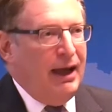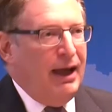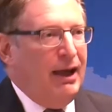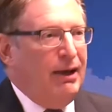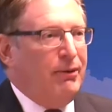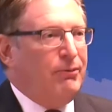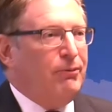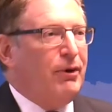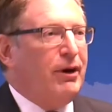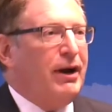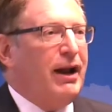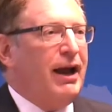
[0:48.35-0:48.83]

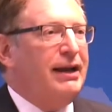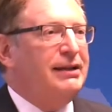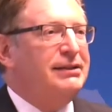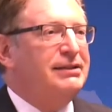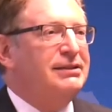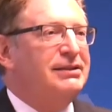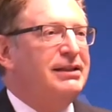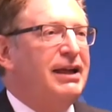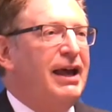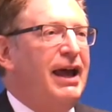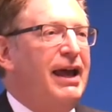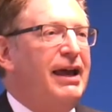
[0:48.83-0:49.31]
And what I'd
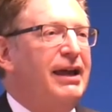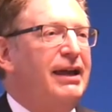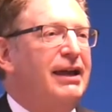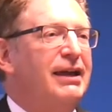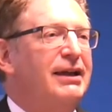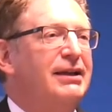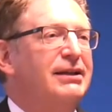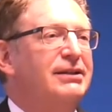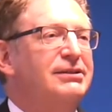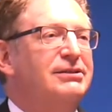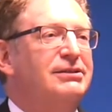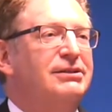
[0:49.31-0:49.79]
say
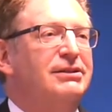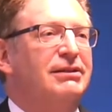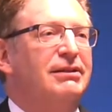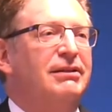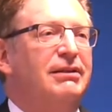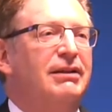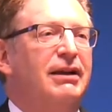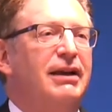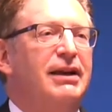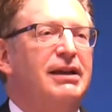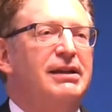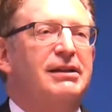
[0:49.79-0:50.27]
is,
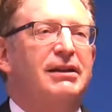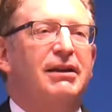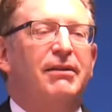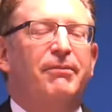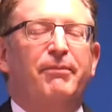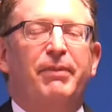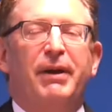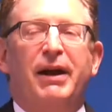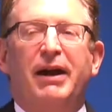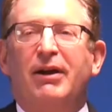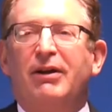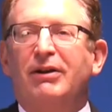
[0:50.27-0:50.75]
in
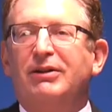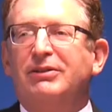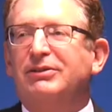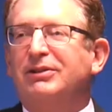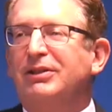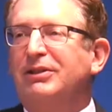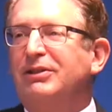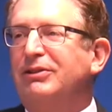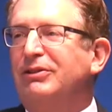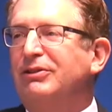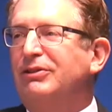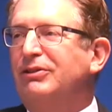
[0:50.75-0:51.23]

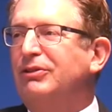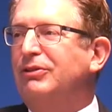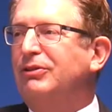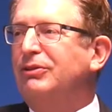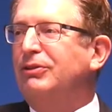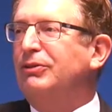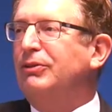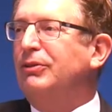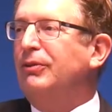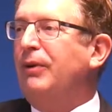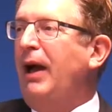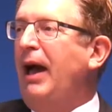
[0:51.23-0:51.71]
comparison
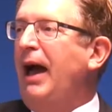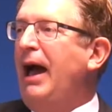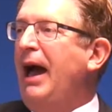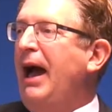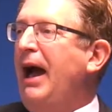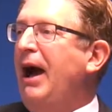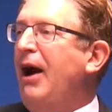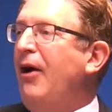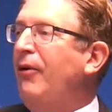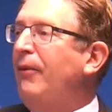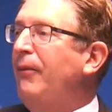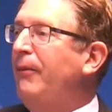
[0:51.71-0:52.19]
to
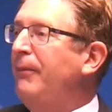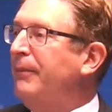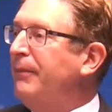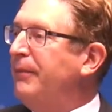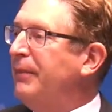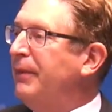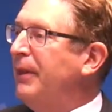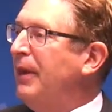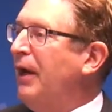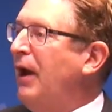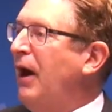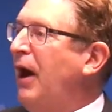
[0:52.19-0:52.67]
how
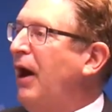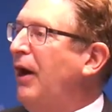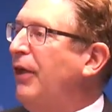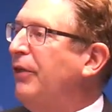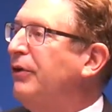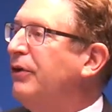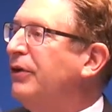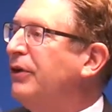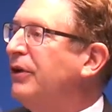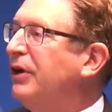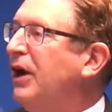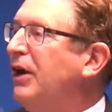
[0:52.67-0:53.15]

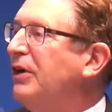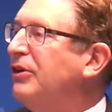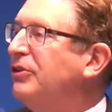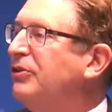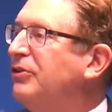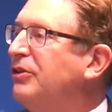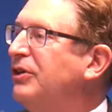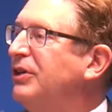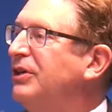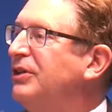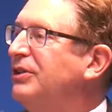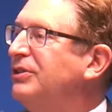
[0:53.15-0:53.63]
other
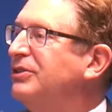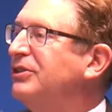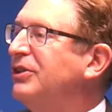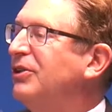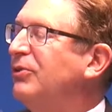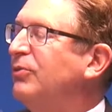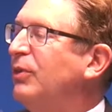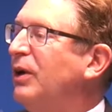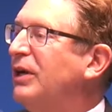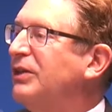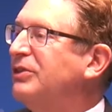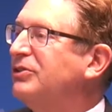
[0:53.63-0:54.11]
countries
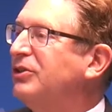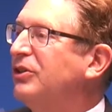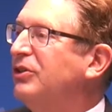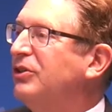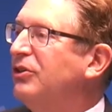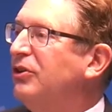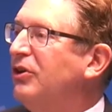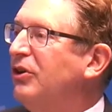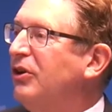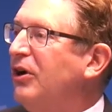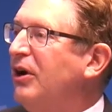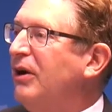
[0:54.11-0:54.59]
in
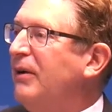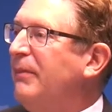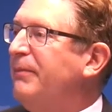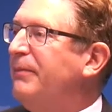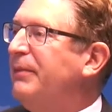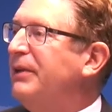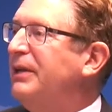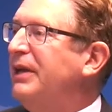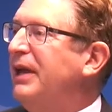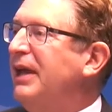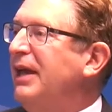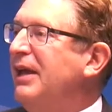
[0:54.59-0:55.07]
Western
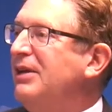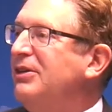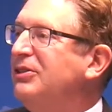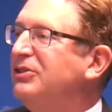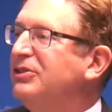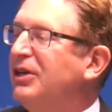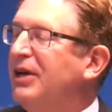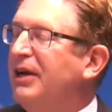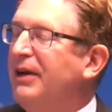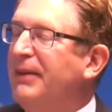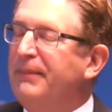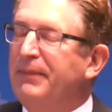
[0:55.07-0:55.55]
Europe, in
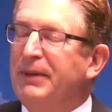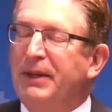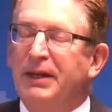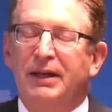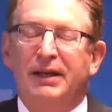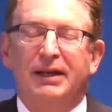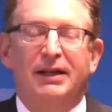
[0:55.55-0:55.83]
Asia,